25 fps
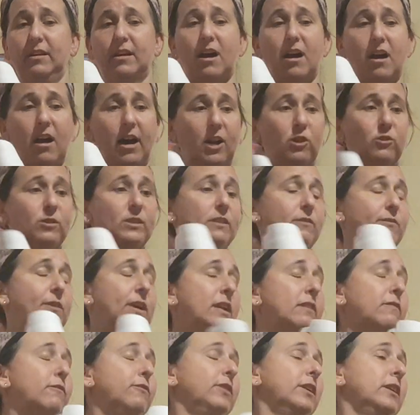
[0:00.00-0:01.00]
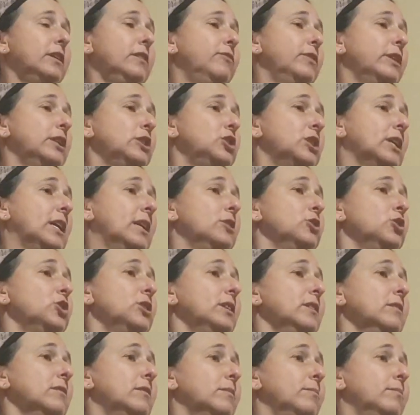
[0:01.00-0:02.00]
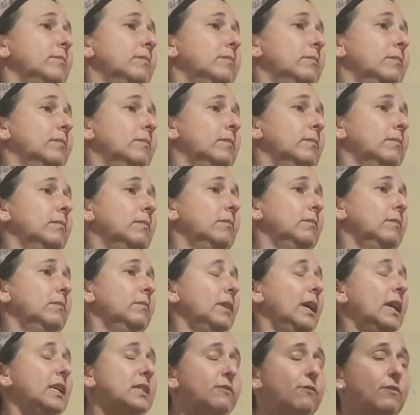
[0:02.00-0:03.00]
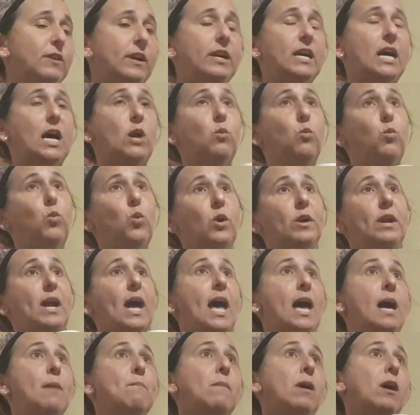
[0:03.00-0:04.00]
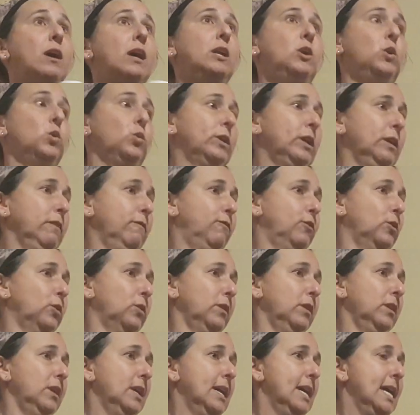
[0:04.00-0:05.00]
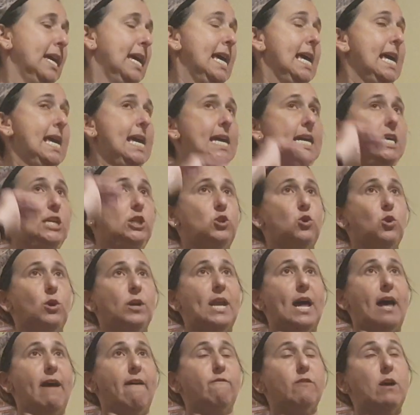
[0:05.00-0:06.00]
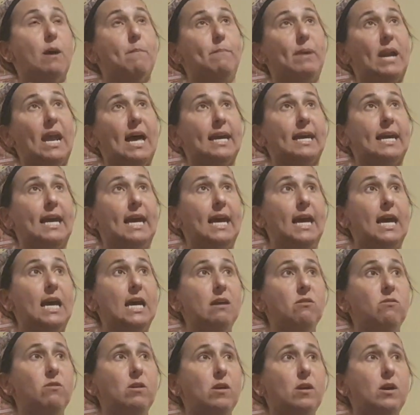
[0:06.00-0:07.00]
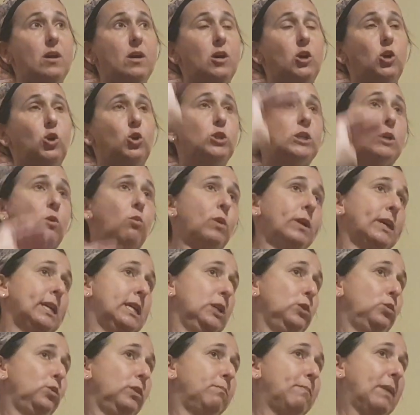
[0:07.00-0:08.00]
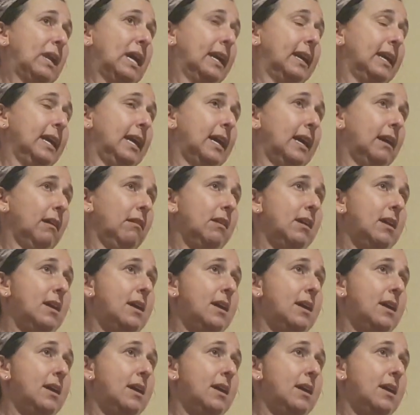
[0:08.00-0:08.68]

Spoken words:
I also find it very, very challenging. It's very hard. What am I looking for? He's got to have black hair, because I want kids with black hair.